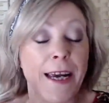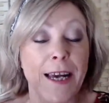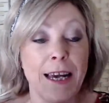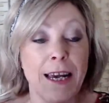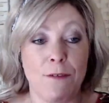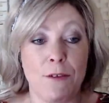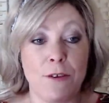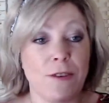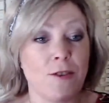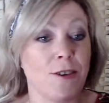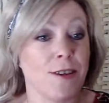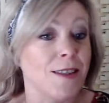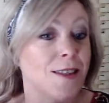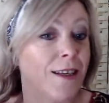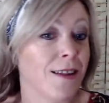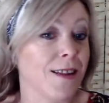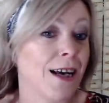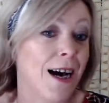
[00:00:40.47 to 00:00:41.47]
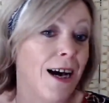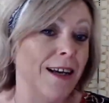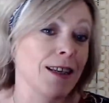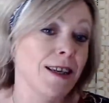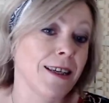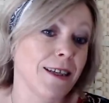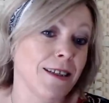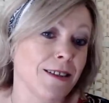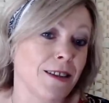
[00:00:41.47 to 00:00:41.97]
If you're interested in that,
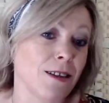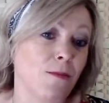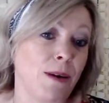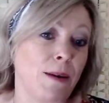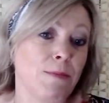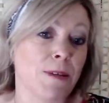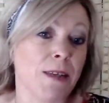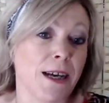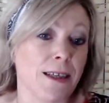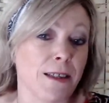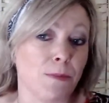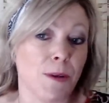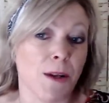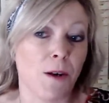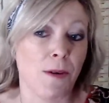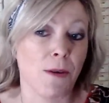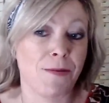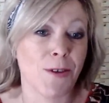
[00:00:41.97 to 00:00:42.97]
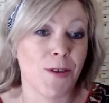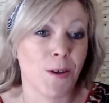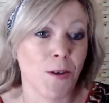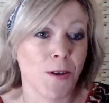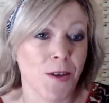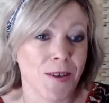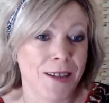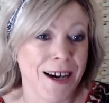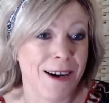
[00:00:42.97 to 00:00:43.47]
link to the websites below, have a
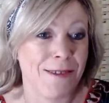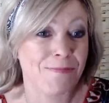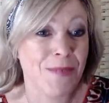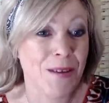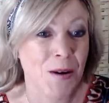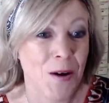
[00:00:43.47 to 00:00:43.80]
look at that.